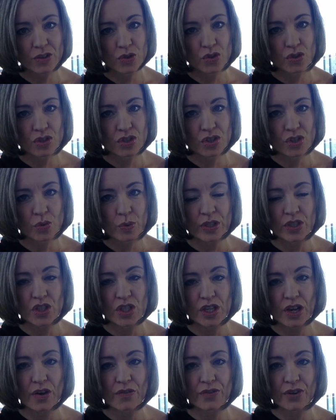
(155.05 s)

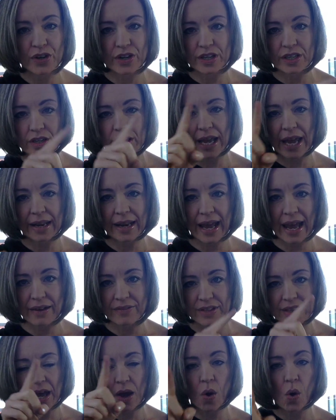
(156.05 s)
switching over and
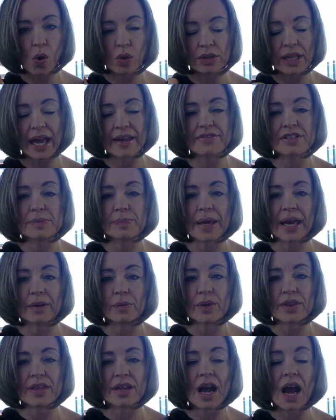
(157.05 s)
having that whole
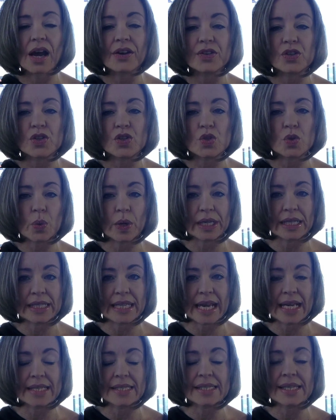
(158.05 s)
lifespan within 120
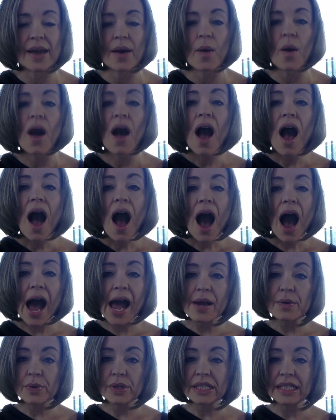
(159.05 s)
days. So
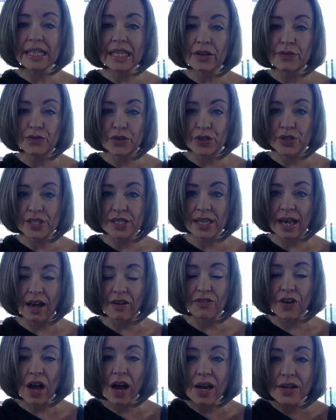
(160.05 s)
I would give
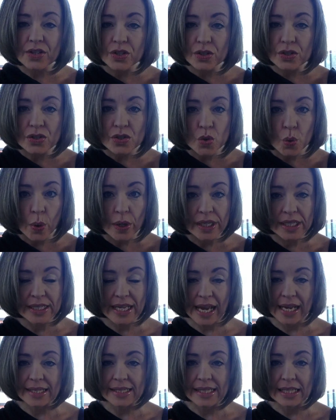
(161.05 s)
yourself 120
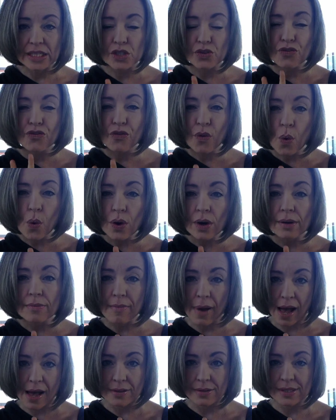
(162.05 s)
days, that's
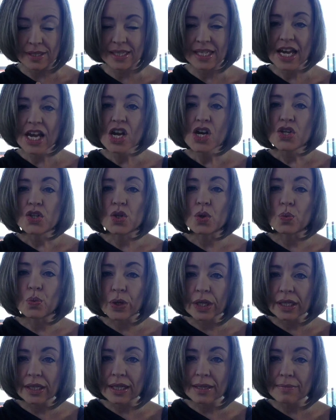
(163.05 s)
4 months, to
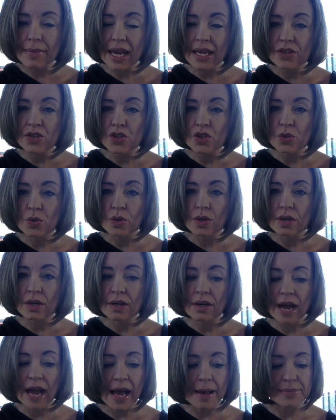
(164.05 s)
really make
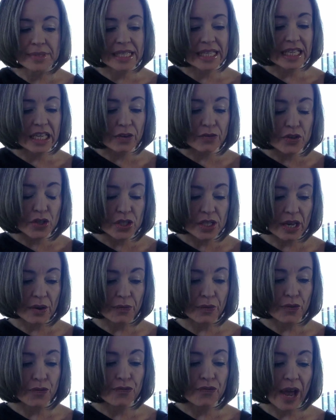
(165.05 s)
sure to give
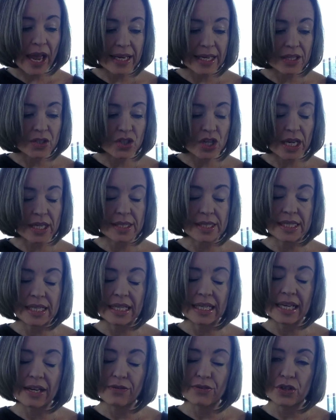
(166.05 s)
yourself a fighting chance, to
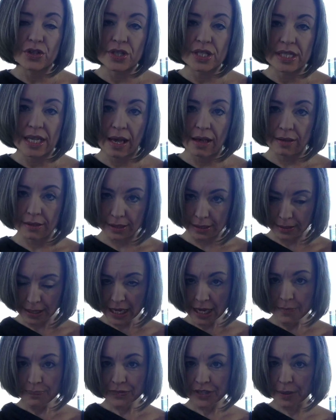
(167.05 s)
give yourself
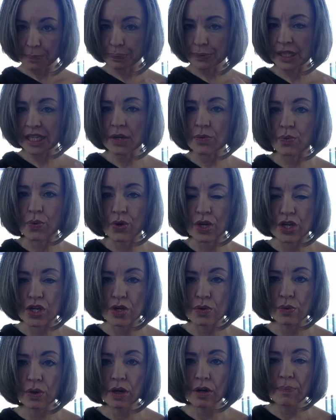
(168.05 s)
complete
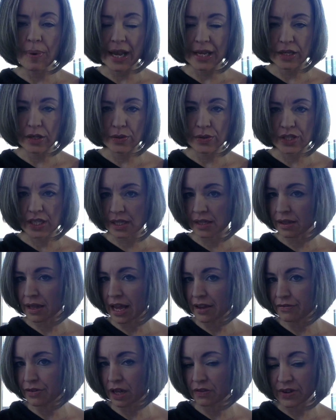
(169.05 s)
renewal by using the
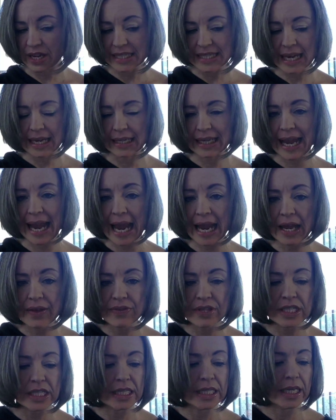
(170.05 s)
Lifelong Vitality and
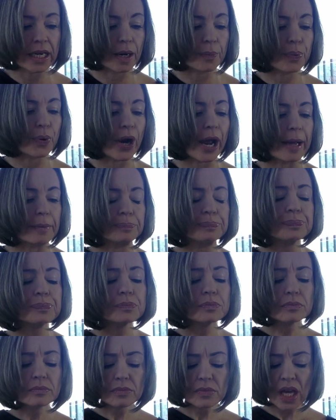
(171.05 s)
the DDR prime.
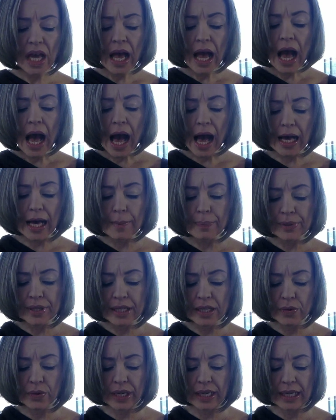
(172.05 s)
A couple
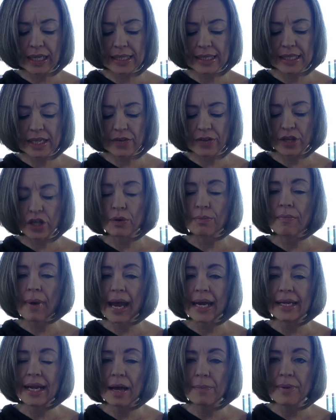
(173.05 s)
ingredients here that you
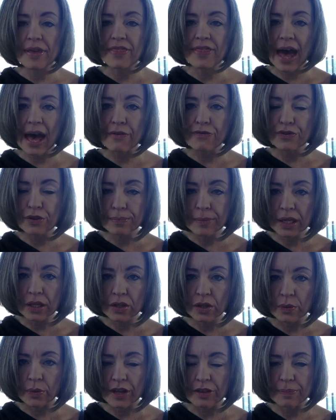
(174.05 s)
might not be that
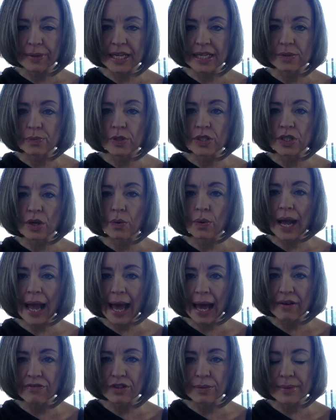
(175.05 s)
familiar with because we don't
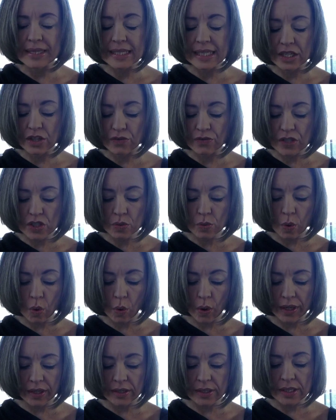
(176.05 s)
have them as individual
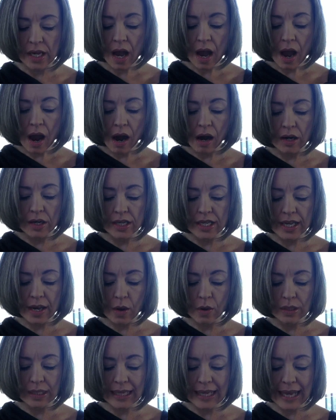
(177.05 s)
oils are
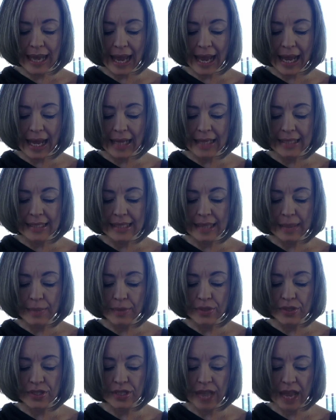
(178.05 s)
Niaouli and
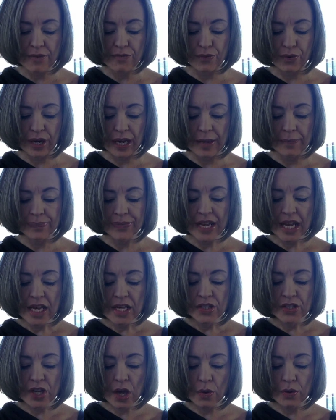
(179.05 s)
Summer Savory.
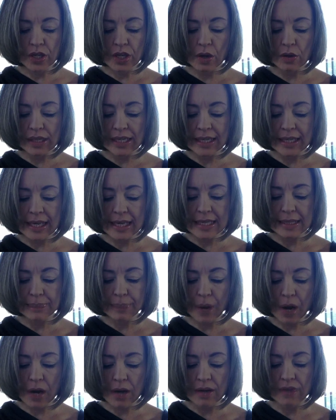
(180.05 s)
So Niaouli is part of